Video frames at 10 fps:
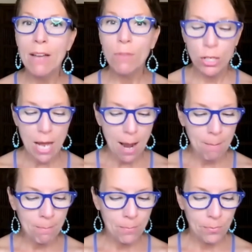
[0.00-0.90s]
of our
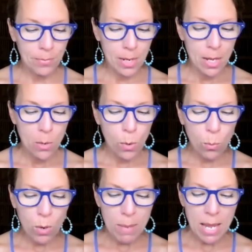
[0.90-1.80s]
time. When
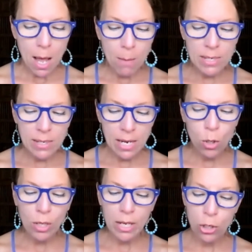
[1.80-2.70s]
we become
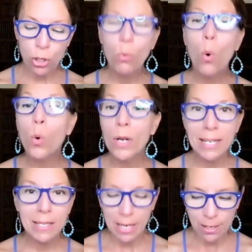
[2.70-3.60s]
single issue
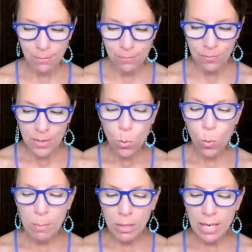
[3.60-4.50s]
oriented,
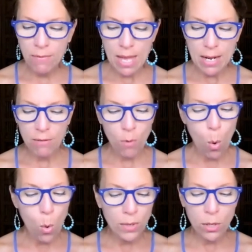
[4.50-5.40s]
we believe that if
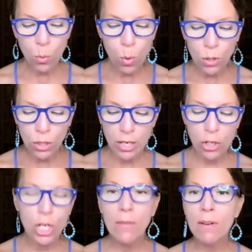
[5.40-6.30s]
only the world could
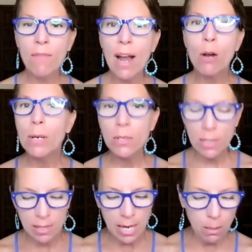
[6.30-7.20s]
achieve environmental
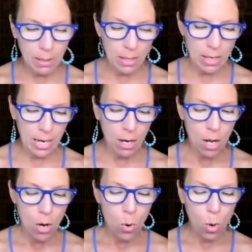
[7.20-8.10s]
sustainability,
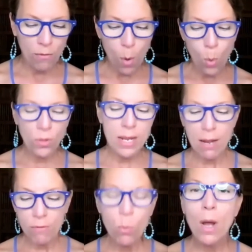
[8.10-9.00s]
or if only
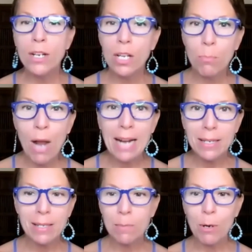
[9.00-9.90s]
everyone could
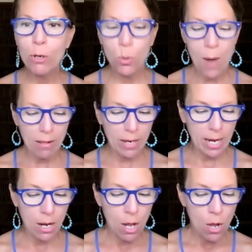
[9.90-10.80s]
practice
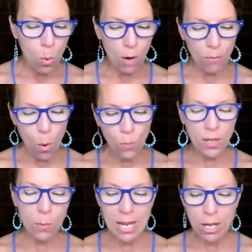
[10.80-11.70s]
spirituality, or if only
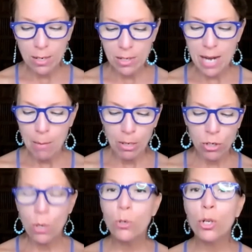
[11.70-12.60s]
we could establish
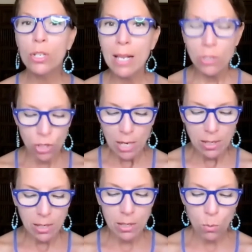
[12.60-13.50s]
social
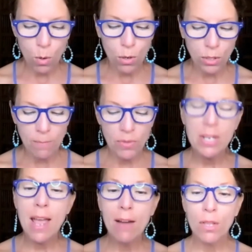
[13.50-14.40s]
justice in the world,
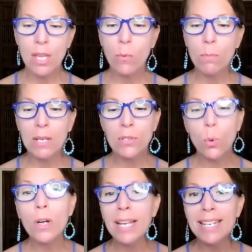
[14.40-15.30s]
then everything would be
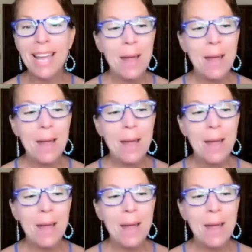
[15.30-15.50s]
sorted."